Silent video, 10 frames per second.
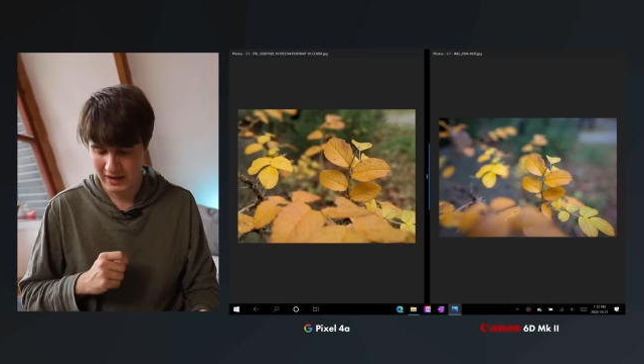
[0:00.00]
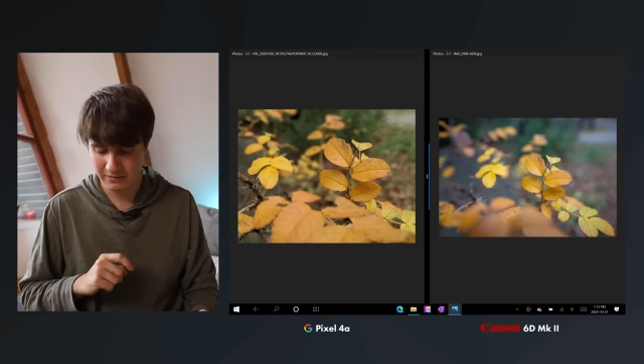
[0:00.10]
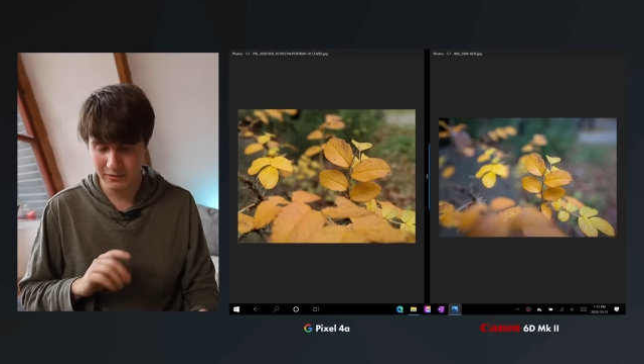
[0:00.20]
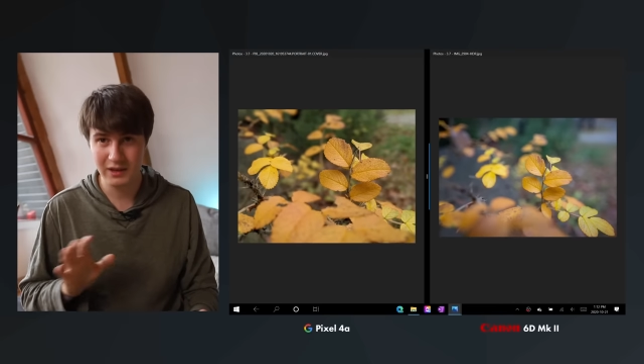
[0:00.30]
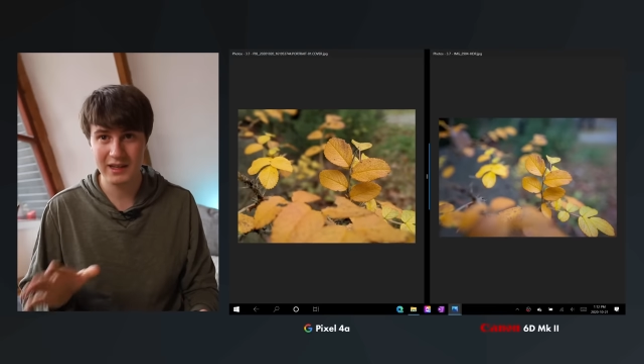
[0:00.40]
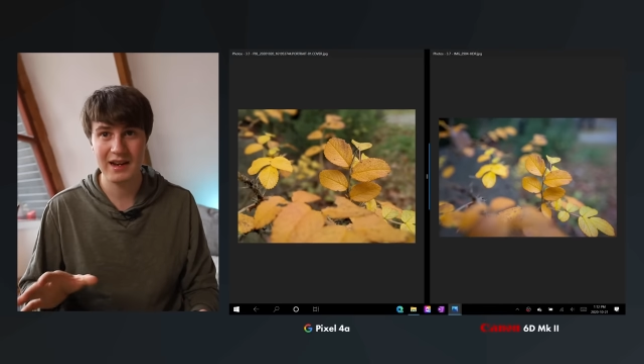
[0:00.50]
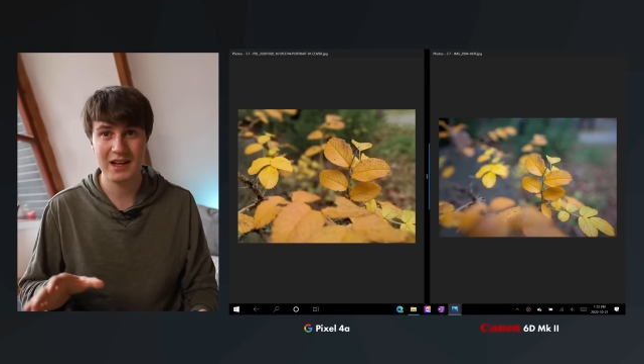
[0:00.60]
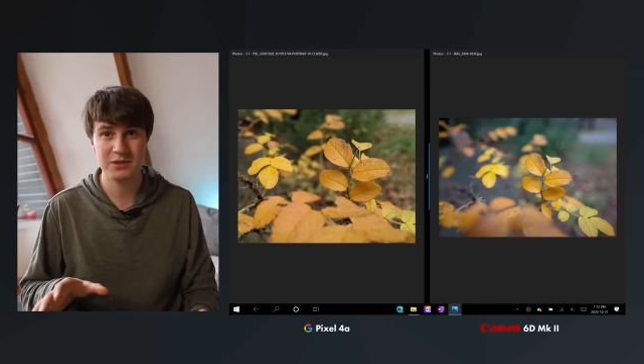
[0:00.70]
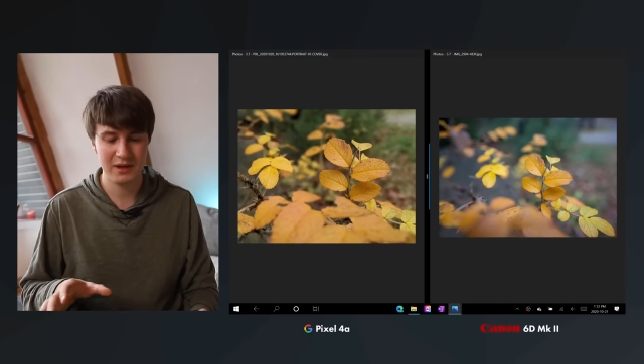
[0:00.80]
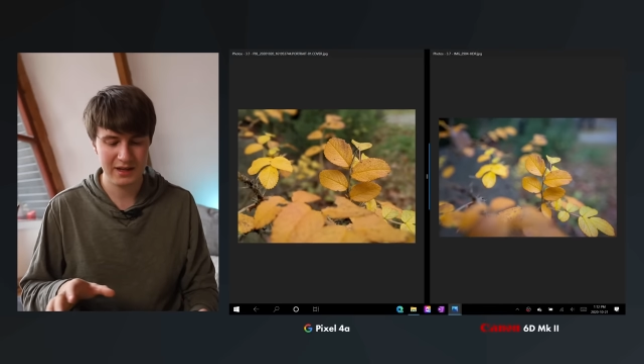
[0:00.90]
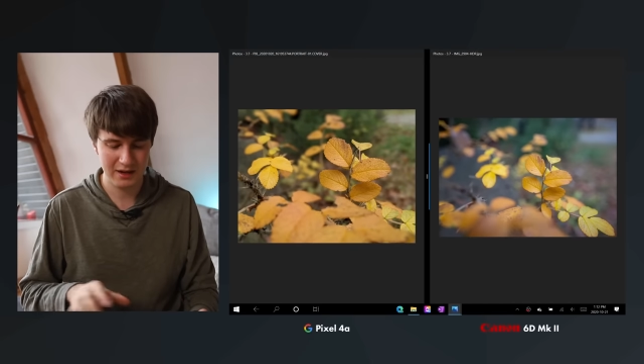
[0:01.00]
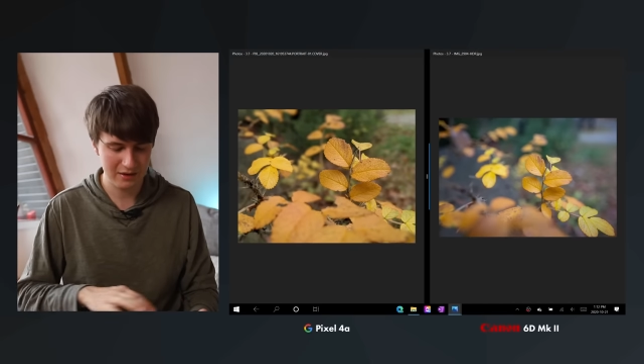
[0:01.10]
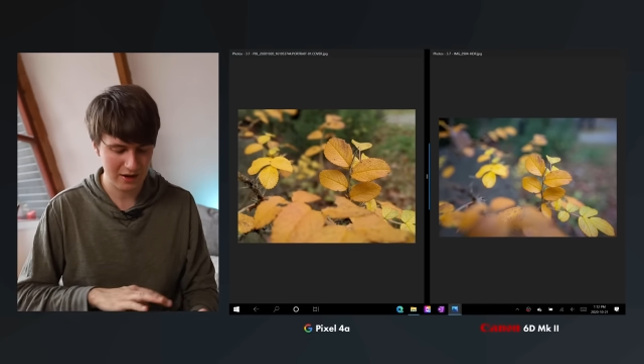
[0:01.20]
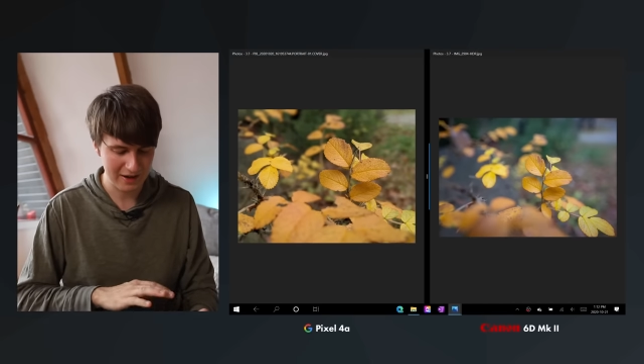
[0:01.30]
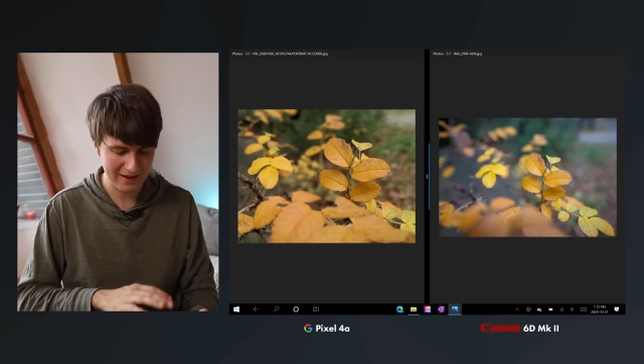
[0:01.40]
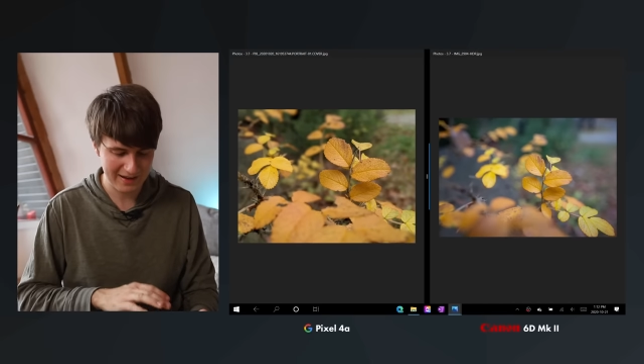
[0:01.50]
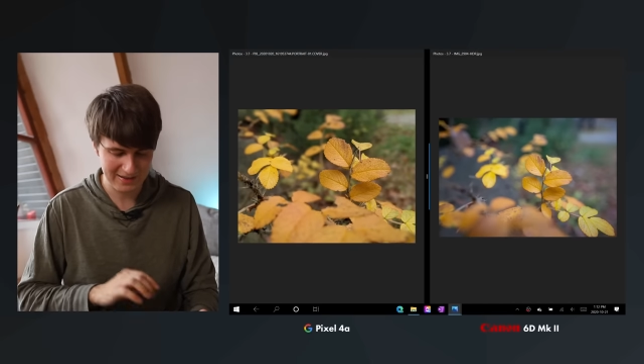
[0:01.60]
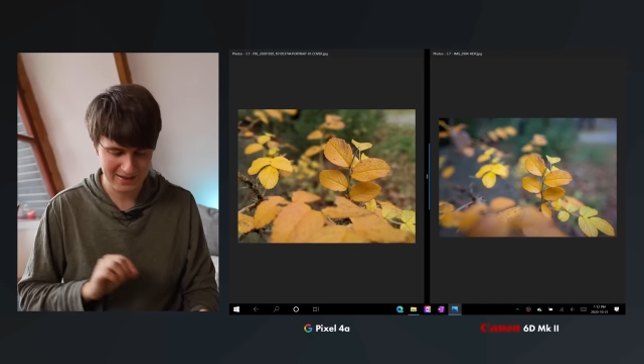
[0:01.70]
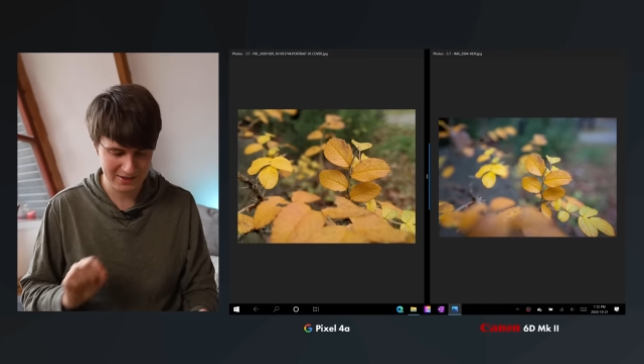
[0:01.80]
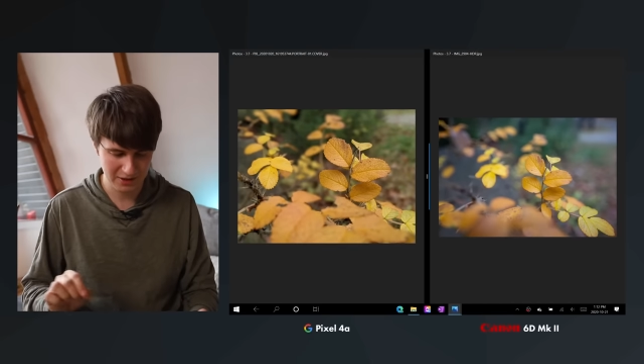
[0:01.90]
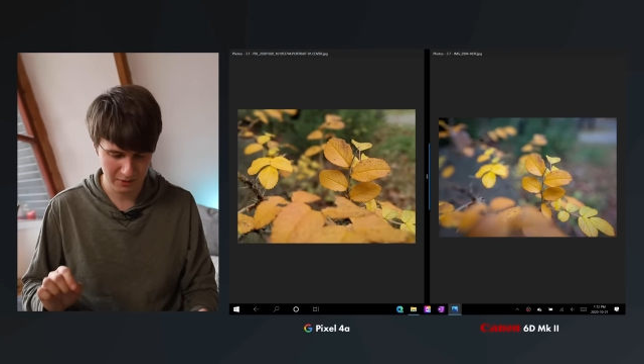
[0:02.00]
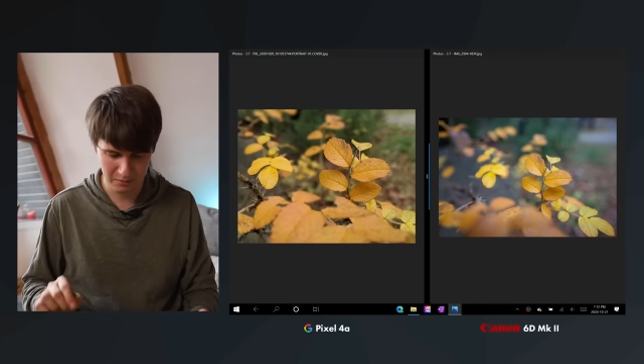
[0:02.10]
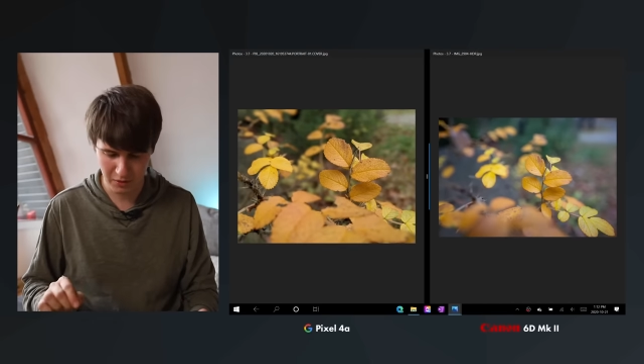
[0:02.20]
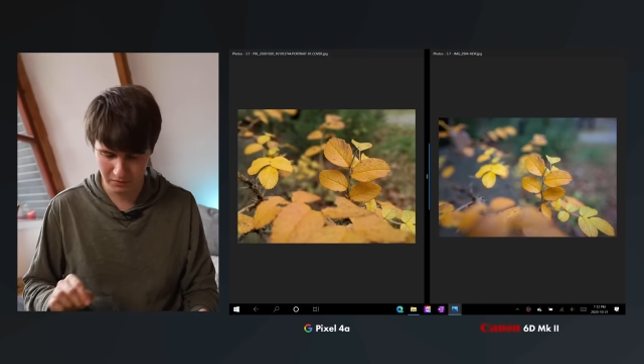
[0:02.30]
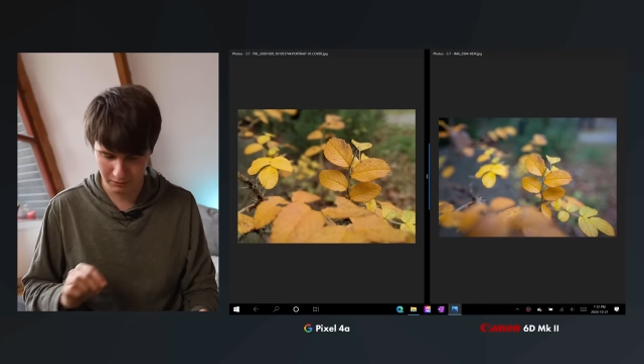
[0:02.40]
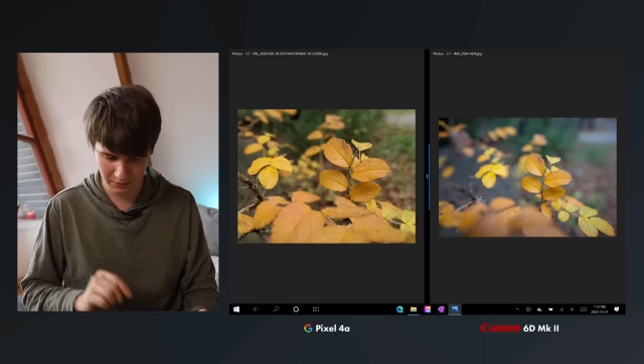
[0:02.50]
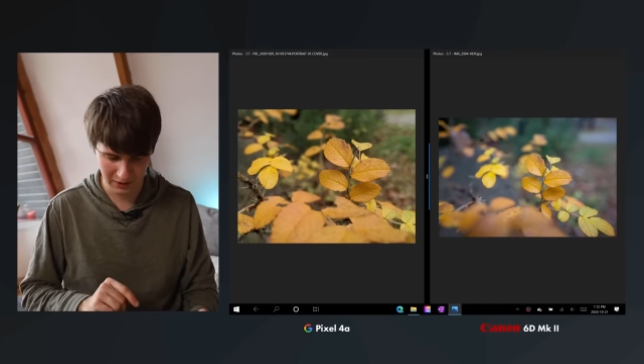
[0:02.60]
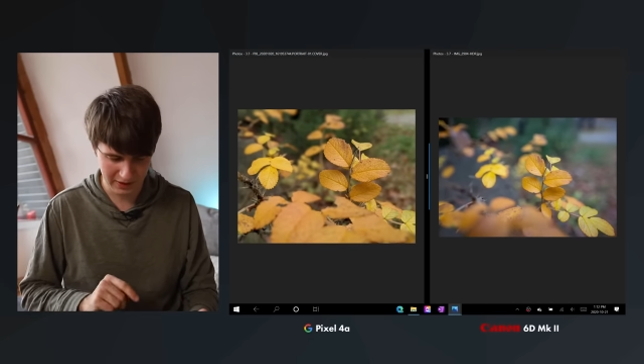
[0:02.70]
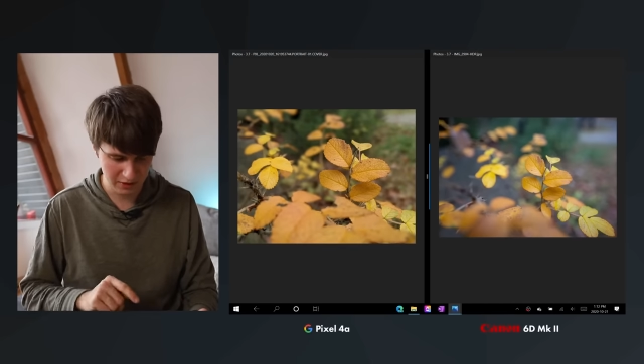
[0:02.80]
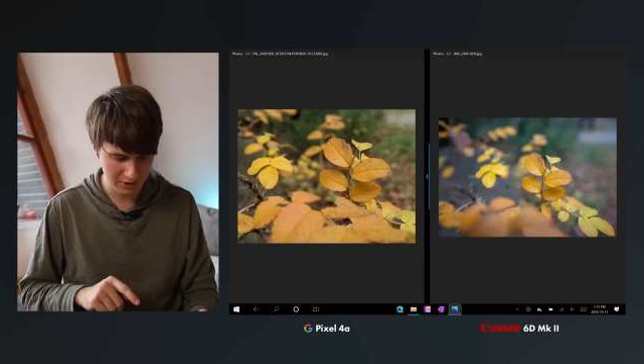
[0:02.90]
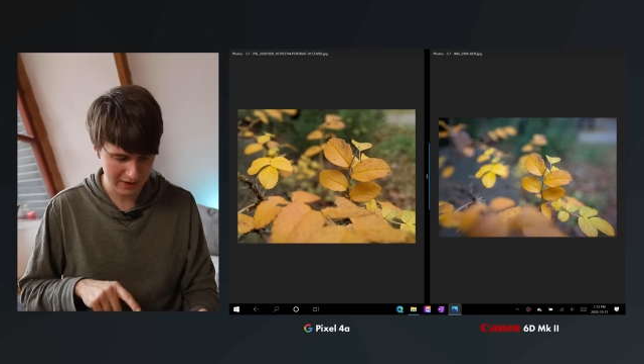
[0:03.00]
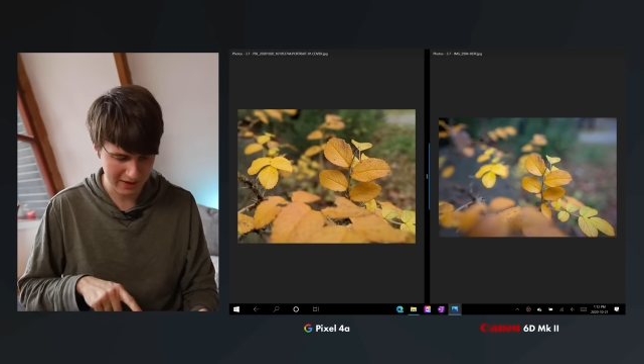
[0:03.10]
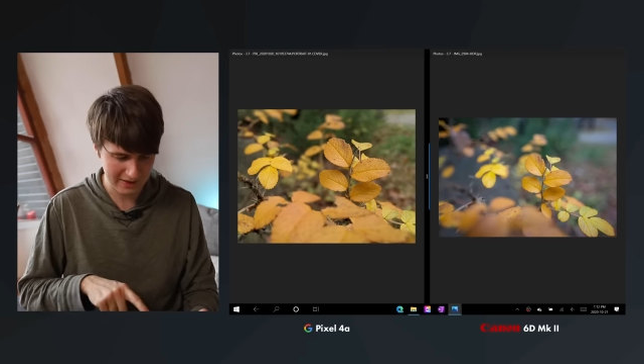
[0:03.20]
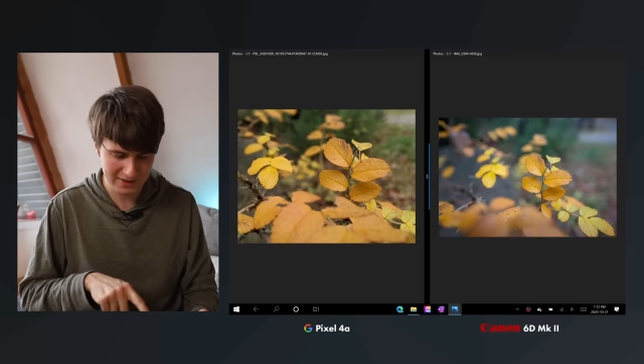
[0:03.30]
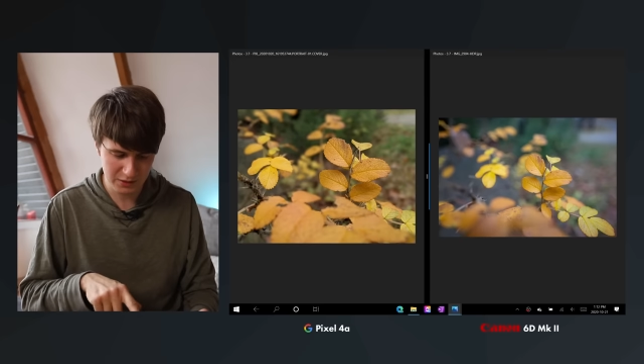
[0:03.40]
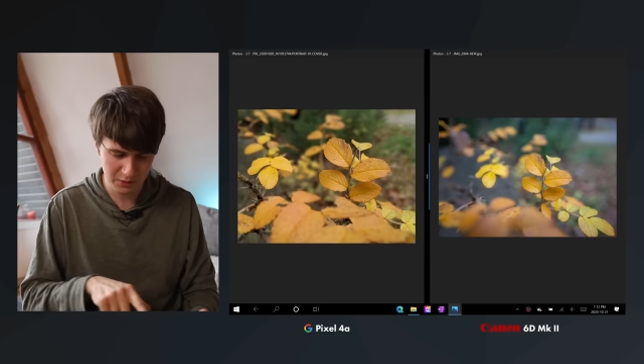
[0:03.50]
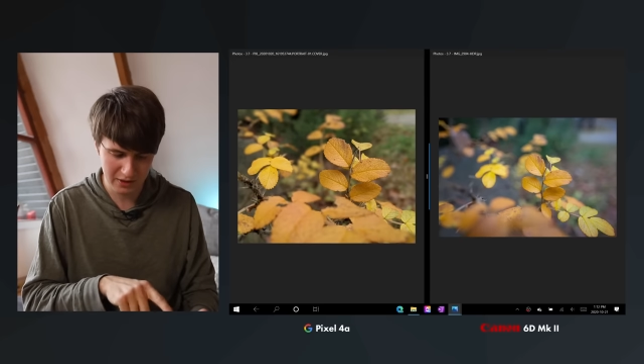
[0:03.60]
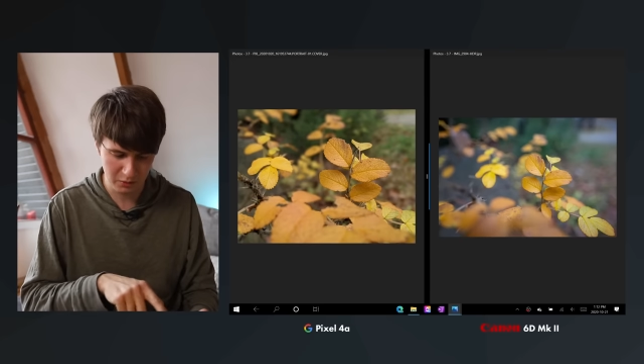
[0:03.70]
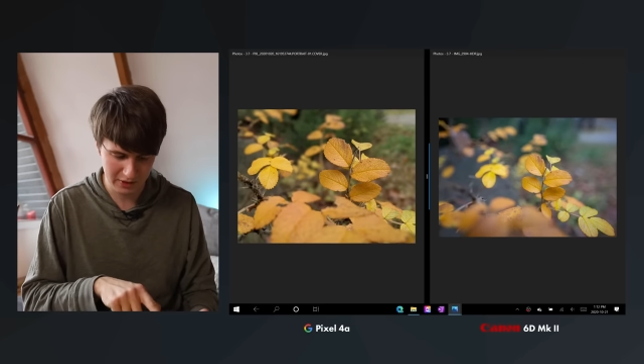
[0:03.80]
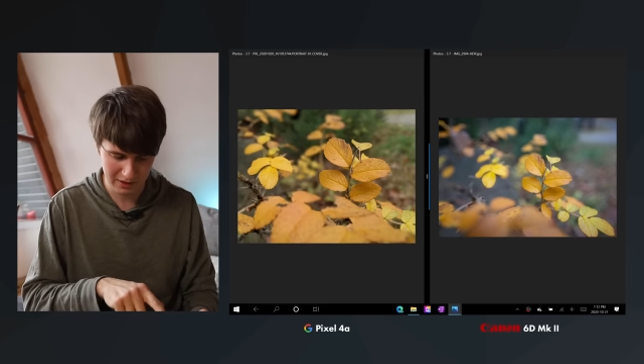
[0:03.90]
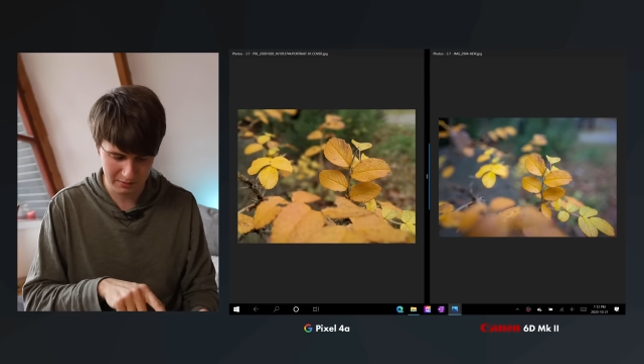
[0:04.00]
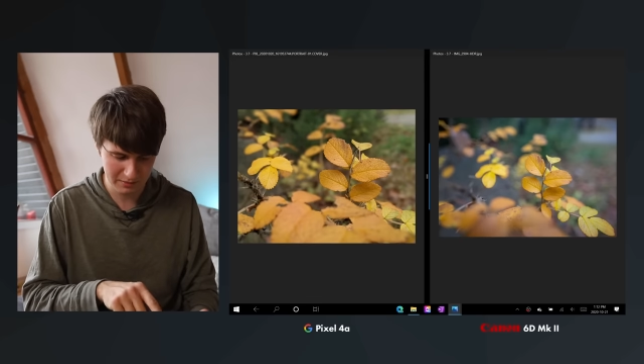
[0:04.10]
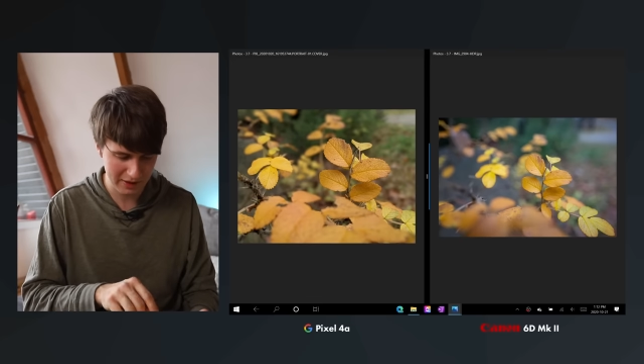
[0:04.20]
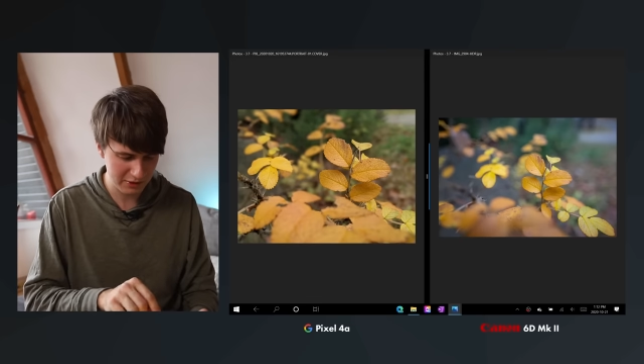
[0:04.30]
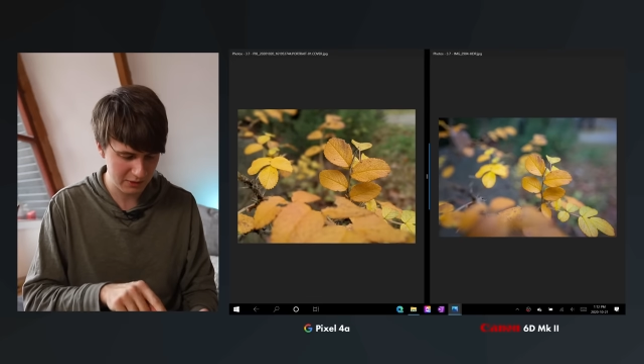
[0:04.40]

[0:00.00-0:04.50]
If we look at the next one here, again, these are both really good, and this one worked a little bit better.